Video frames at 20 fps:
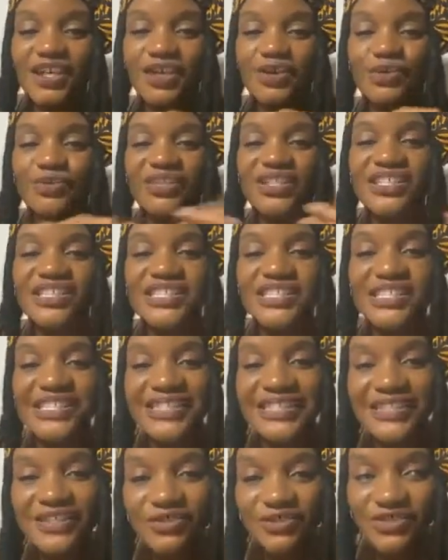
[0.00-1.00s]
releasing
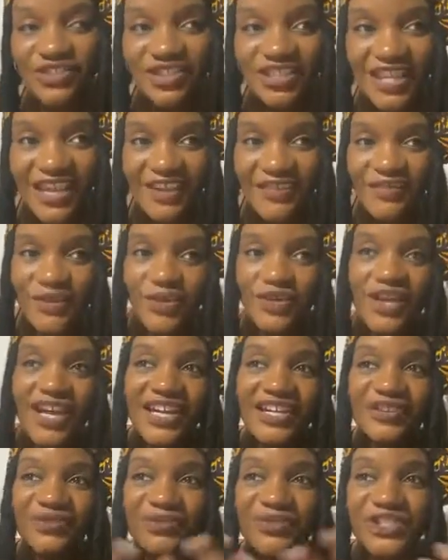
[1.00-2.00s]
energy. I have all
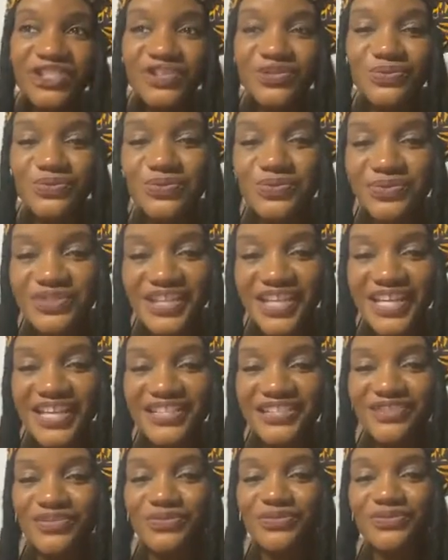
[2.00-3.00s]
kind of rituals that I
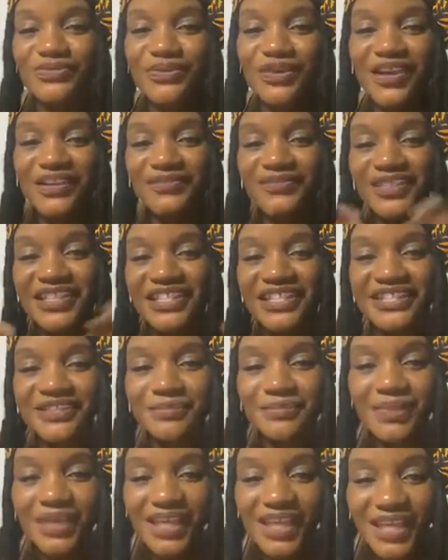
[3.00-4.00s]
do before I even get in the
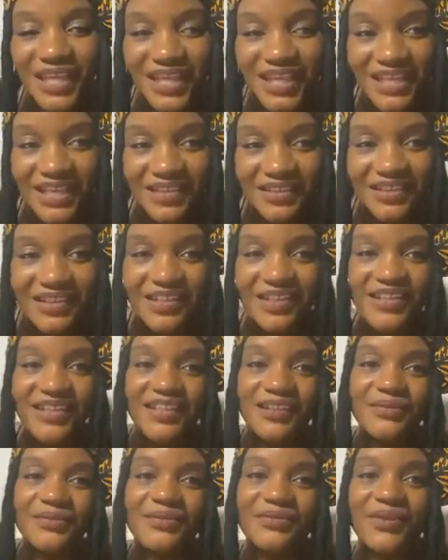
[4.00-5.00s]
bed,
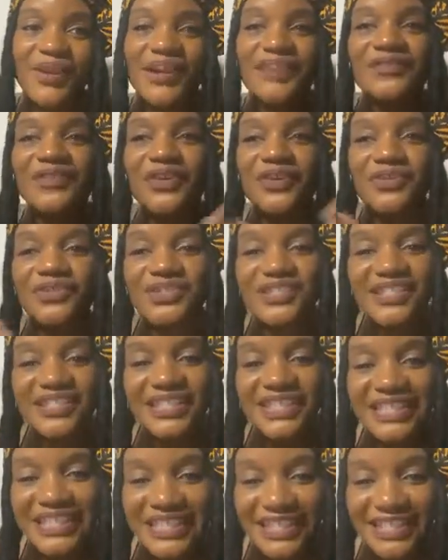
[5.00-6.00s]
before I even go to
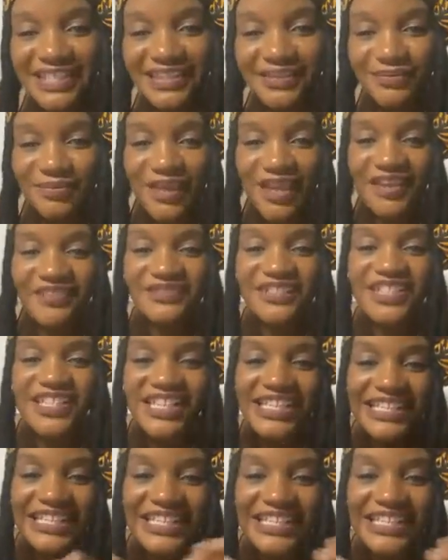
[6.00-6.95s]
sleep. I have to like